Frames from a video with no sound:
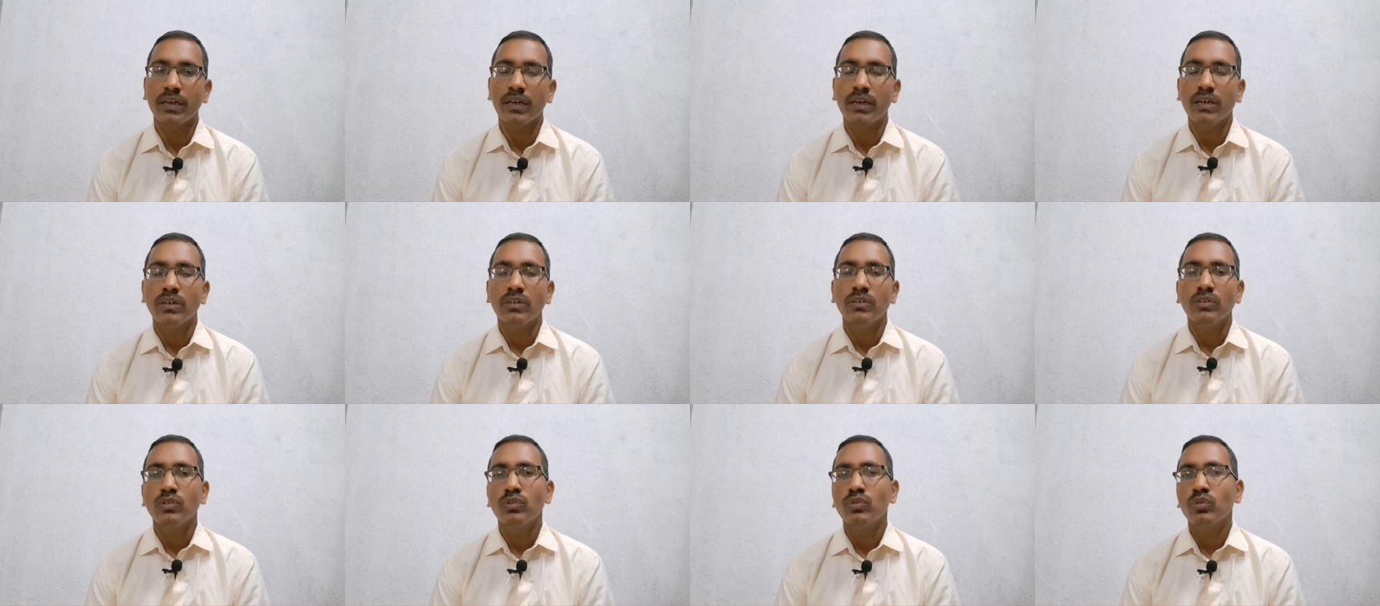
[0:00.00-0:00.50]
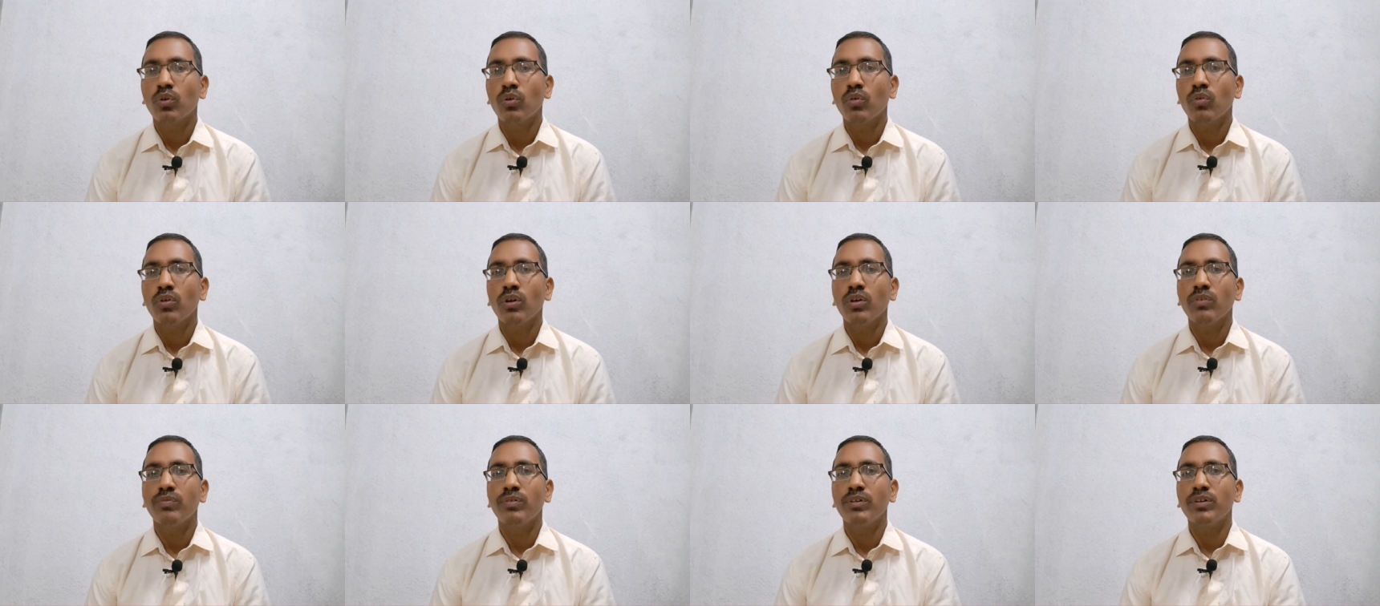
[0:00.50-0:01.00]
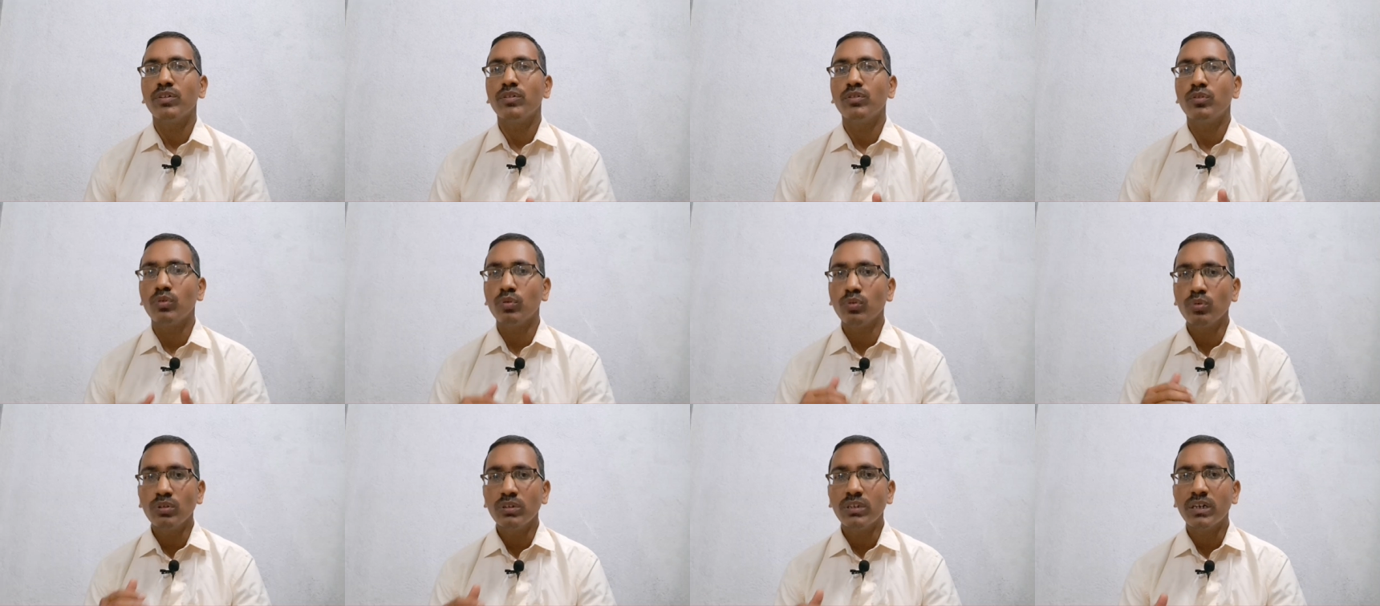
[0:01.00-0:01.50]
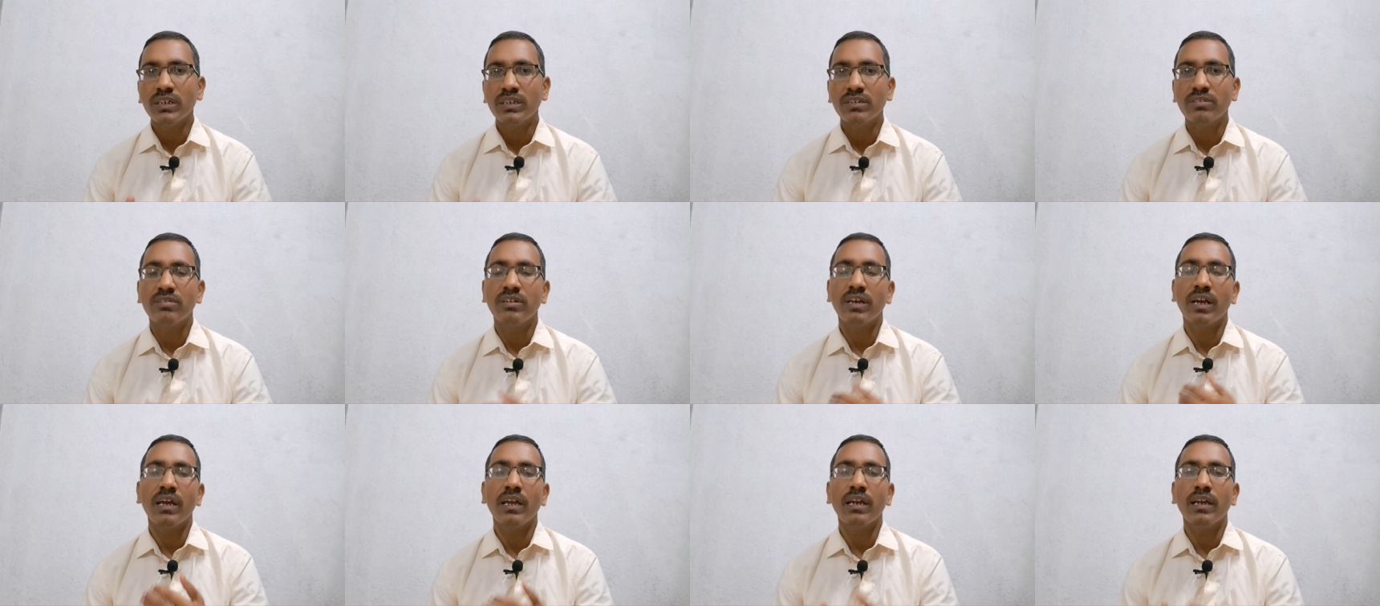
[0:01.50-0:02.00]
So if you do that
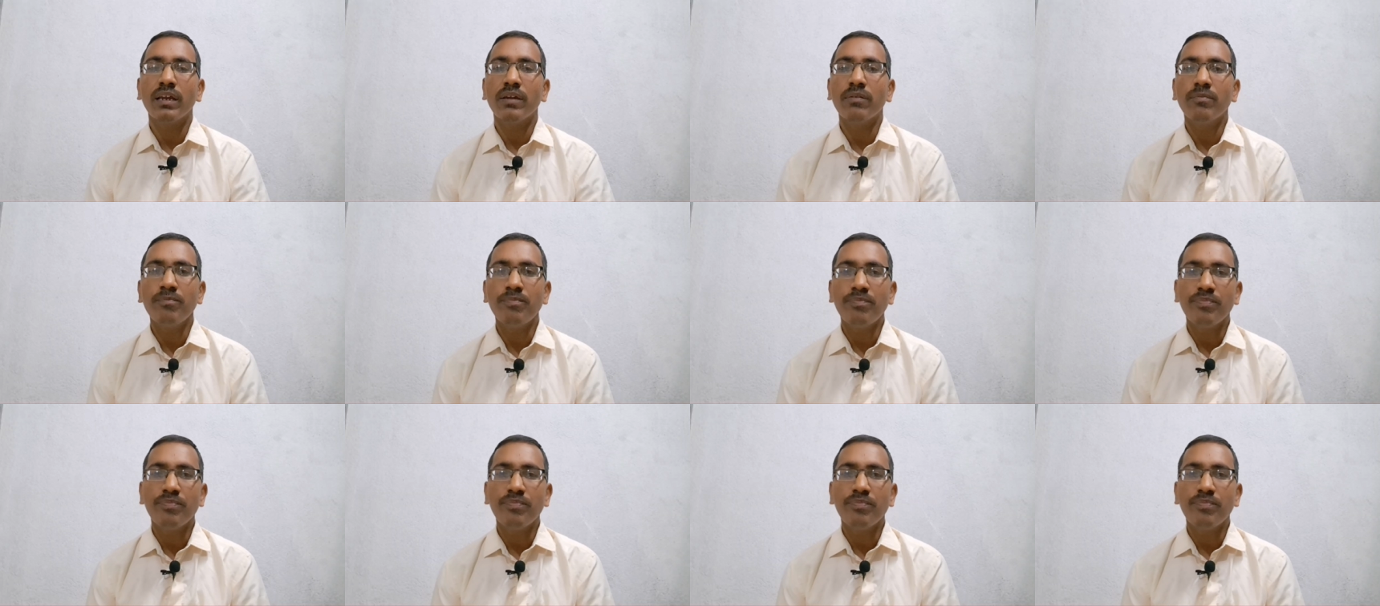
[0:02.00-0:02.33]
daily,